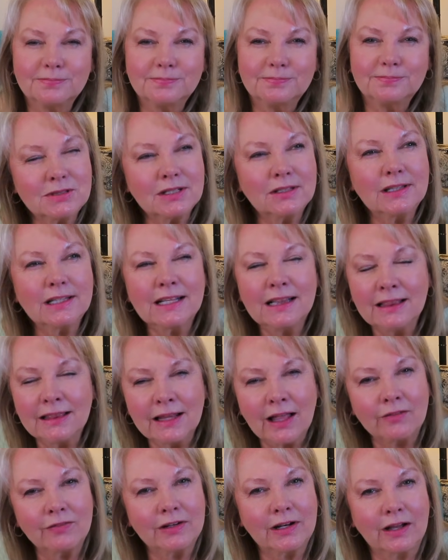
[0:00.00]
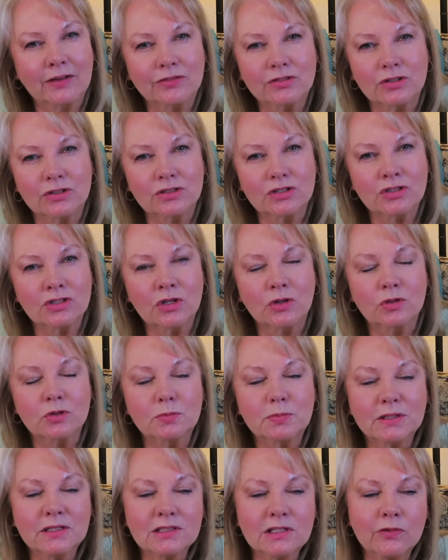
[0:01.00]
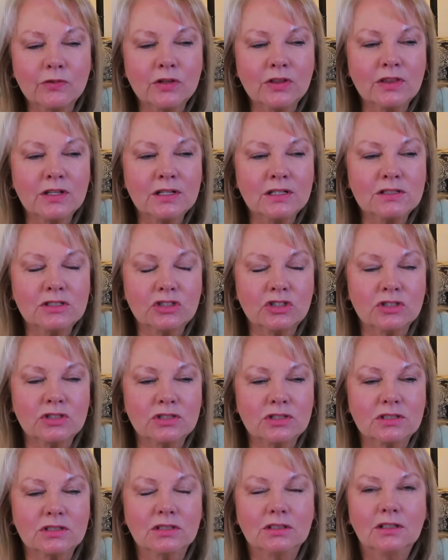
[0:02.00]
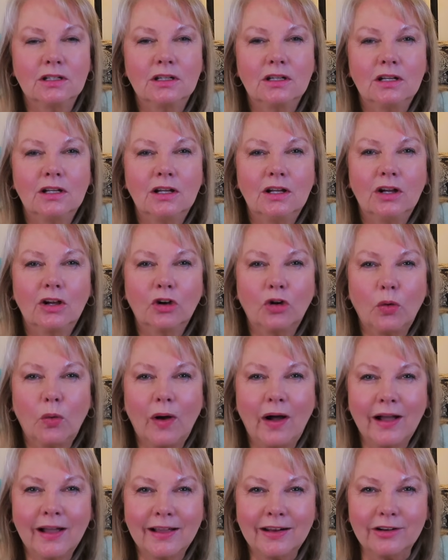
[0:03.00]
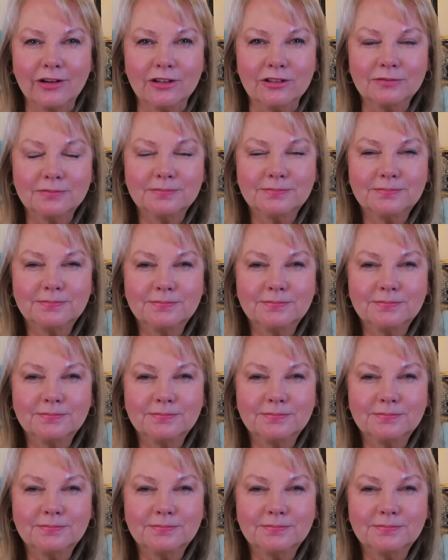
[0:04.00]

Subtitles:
I absolutely love it after it snows because everything is just quieter.